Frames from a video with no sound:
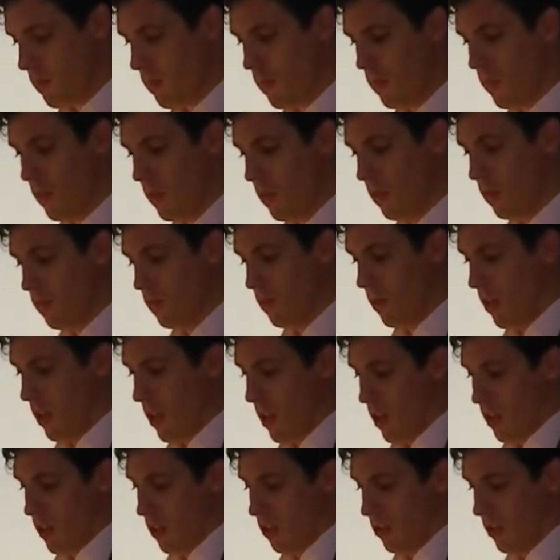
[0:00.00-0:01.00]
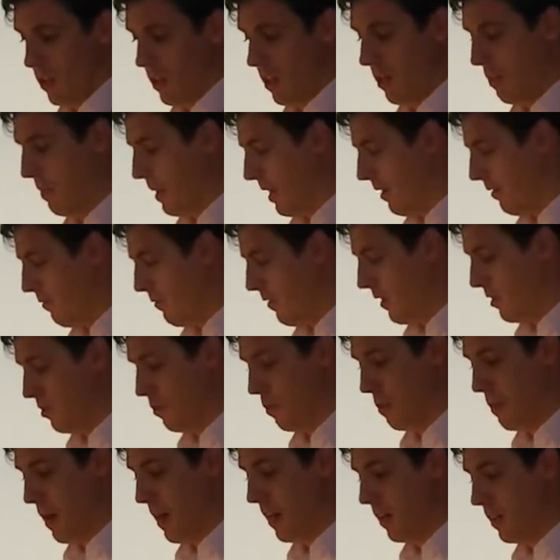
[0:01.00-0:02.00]
You see a bit of visual metadata here.
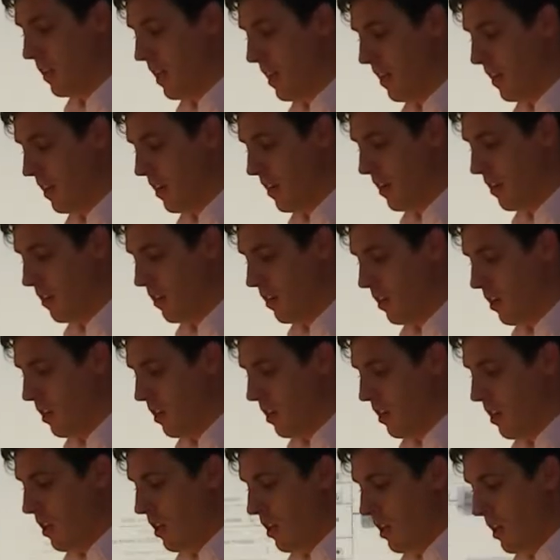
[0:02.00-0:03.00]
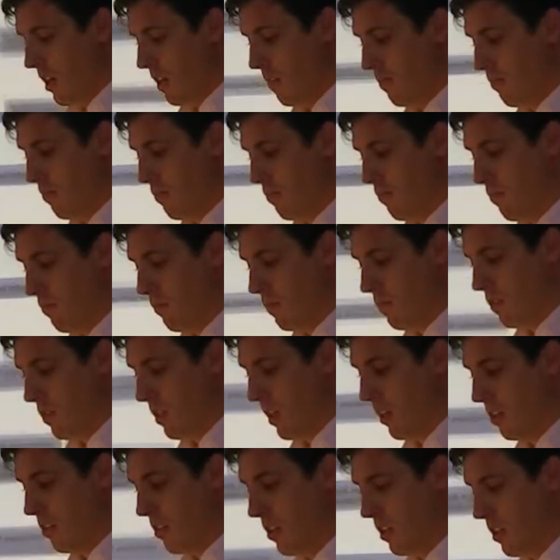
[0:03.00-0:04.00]
Um, there's a, a,
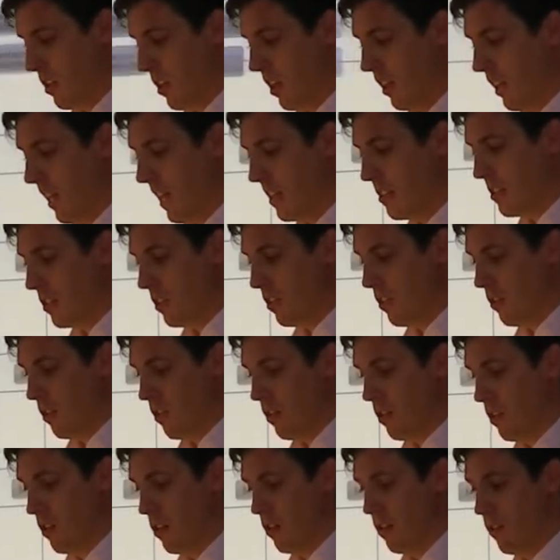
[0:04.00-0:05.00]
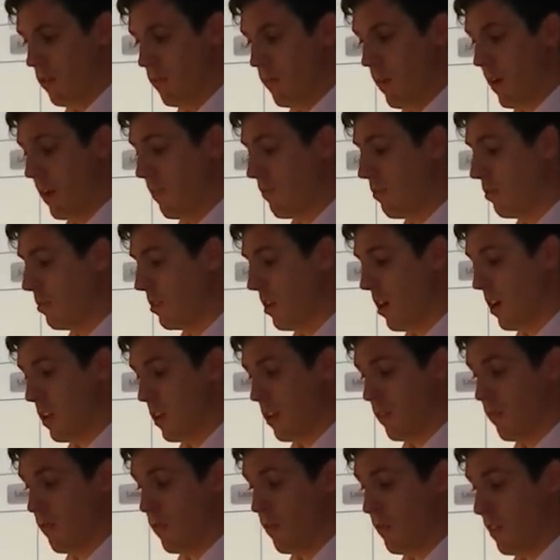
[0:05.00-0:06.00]
legend, ready for sign-off, revision,
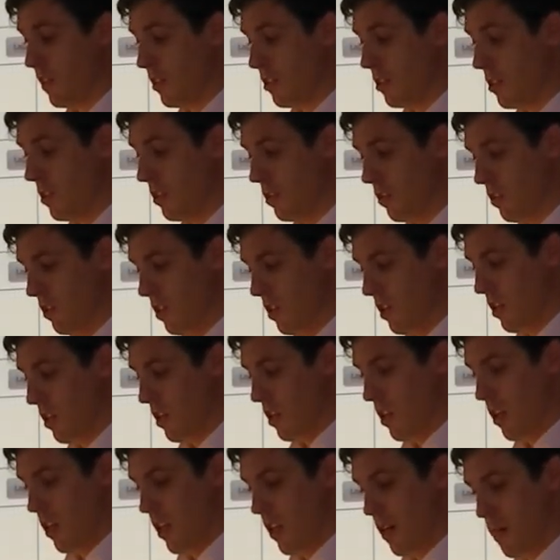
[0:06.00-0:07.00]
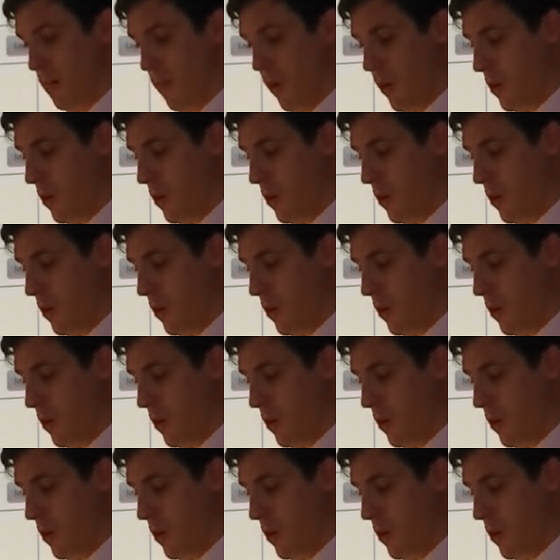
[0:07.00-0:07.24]
priority.